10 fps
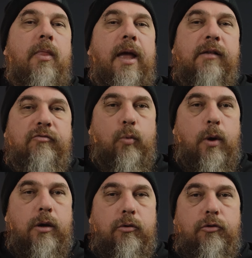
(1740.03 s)
as the
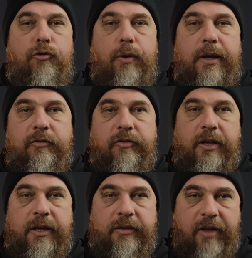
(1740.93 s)
one who trains
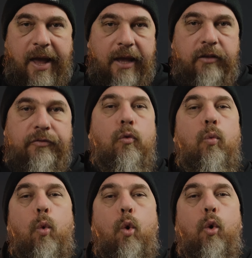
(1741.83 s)
his hands for
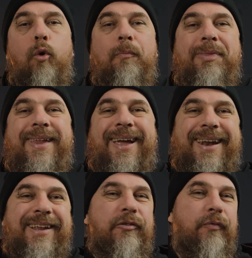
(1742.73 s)
war
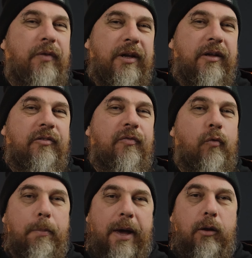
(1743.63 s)
and his fingers
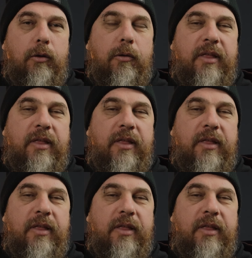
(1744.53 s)
for battle.